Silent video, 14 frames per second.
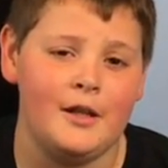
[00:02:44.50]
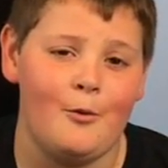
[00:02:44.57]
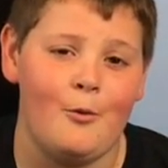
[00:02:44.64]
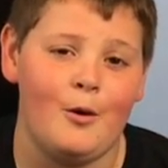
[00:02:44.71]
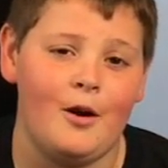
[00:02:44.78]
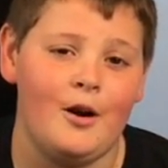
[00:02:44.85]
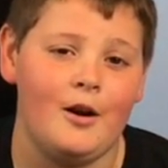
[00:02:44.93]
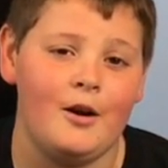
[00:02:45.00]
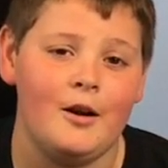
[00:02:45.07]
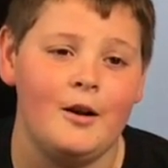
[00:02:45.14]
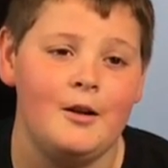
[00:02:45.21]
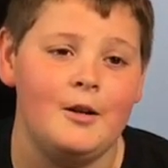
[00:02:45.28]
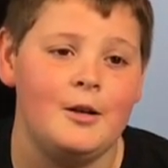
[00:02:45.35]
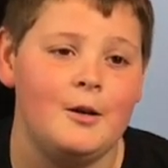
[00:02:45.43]
at work,
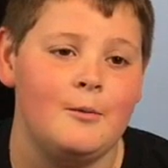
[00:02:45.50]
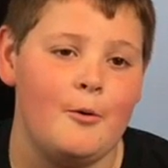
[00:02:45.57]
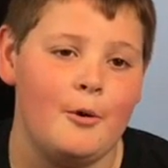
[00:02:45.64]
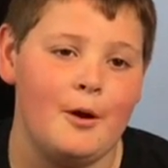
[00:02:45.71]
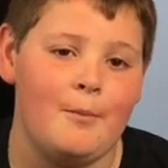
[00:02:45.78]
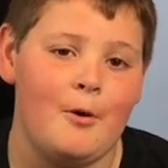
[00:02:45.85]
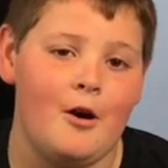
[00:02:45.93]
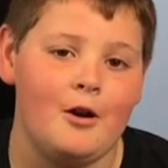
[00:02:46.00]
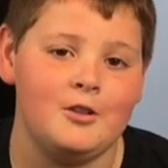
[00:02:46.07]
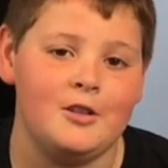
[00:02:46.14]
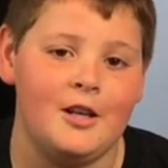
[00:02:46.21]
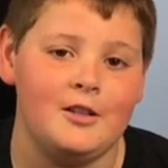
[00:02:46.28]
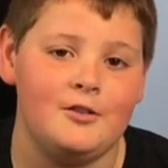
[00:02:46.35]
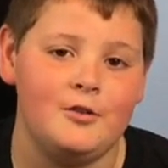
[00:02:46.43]
but we
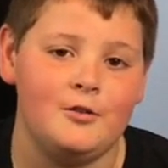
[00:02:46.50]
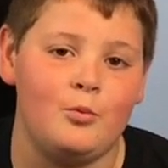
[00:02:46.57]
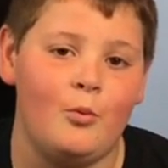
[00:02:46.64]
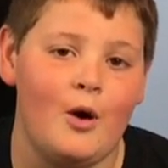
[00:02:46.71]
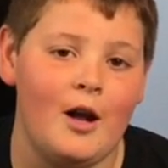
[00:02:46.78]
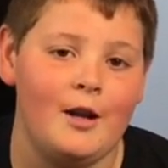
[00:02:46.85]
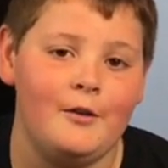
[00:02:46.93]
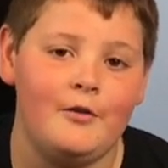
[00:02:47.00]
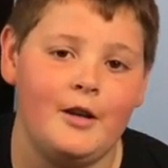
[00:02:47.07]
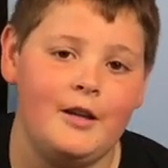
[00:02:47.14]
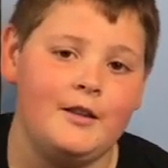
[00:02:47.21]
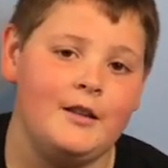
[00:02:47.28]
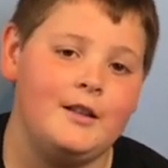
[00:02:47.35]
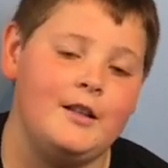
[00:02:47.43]
apologized to his wife,
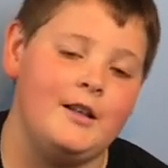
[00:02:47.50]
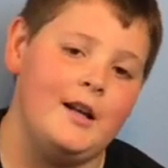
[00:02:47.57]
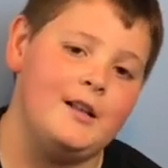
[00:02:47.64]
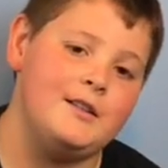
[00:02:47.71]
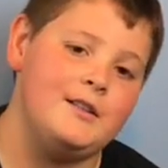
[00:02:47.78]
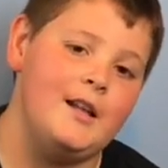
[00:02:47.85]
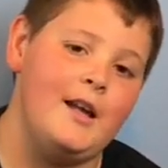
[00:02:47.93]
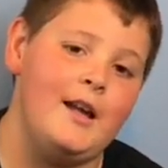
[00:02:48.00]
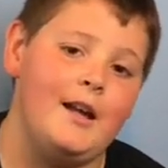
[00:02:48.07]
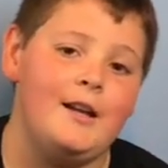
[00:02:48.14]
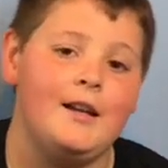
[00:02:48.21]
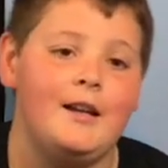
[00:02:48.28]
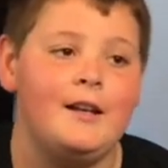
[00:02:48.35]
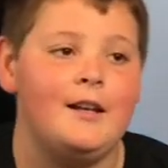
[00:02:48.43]
and then the next
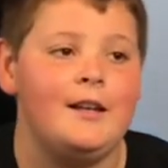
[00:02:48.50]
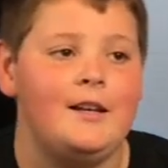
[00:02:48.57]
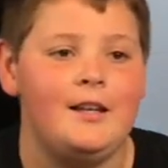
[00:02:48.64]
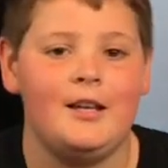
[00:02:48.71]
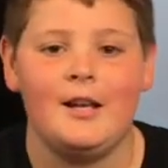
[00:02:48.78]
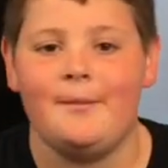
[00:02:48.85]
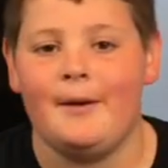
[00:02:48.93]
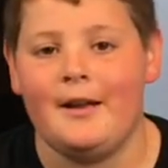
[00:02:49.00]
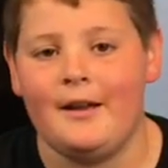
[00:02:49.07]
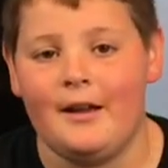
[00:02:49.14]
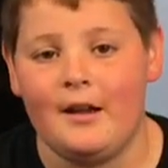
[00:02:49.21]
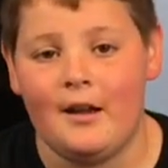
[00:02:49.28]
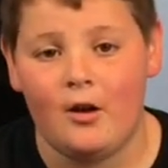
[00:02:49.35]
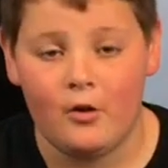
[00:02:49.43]
day he came
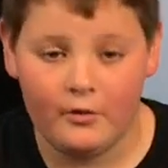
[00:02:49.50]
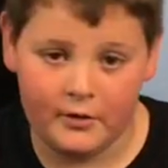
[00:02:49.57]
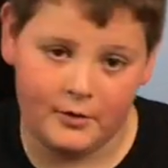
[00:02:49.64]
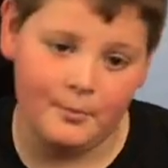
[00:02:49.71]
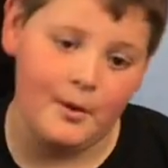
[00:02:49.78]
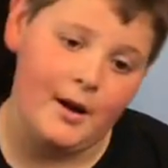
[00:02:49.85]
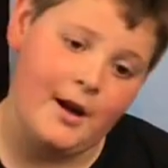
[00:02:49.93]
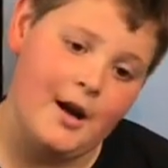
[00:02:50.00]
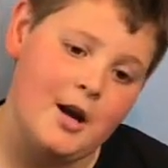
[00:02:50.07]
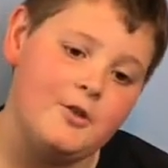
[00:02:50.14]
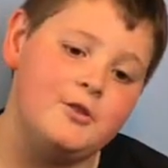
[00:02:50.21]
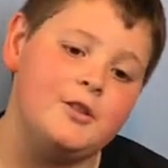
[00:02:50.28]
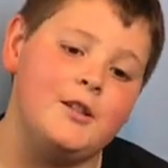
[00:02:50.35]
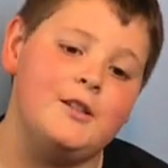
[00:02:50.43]
over to my
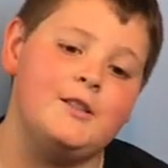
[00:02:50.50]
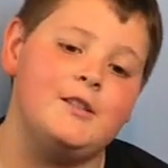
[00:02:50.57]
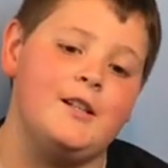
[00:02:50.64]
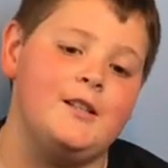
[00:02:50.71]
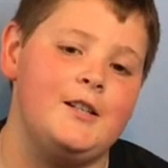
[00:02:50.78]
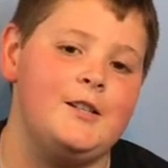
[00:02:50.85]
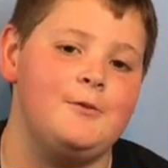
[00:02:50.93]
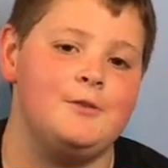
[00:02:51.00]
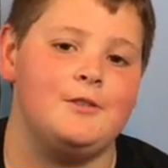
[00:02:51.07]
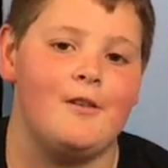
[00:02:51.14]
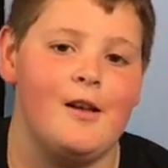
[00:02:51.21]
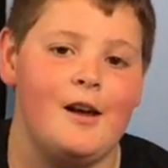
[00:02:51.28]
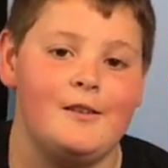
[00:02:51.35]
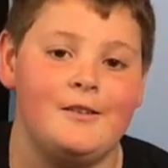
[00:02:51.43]
house and said that he was
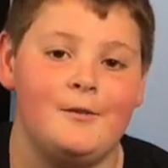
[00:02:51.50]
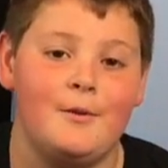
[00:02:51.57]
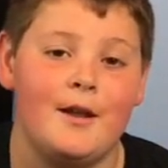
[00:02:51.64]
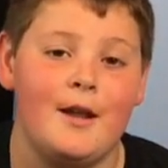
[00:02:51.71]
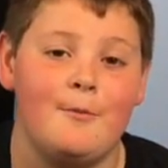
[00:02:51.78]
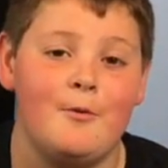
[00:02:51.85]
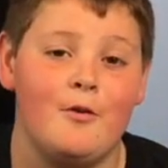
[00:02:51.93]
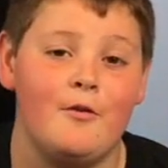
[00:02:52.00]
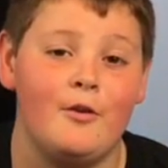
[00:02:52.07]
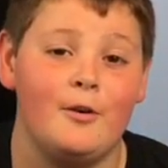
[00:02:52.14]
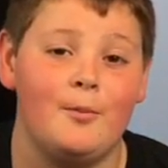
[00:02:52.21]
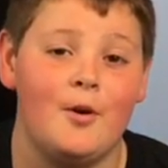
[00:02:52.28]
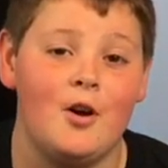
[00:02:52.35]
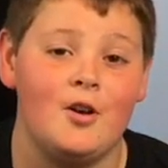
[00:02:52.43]
glad that we came over
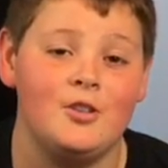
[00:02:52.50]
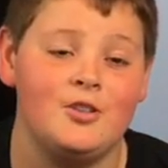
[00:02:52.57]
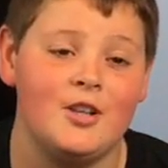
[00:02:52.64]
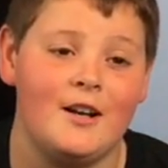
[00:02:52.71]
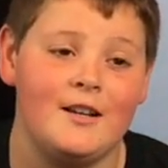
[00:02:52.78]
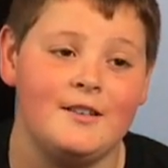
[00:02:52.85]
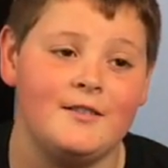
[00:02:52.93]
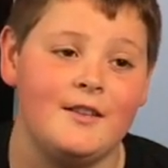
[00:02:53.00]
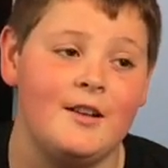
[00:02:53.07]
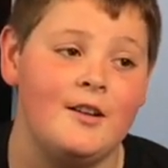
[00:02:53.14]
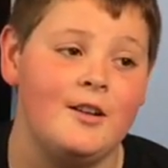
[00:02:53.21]
and apologized.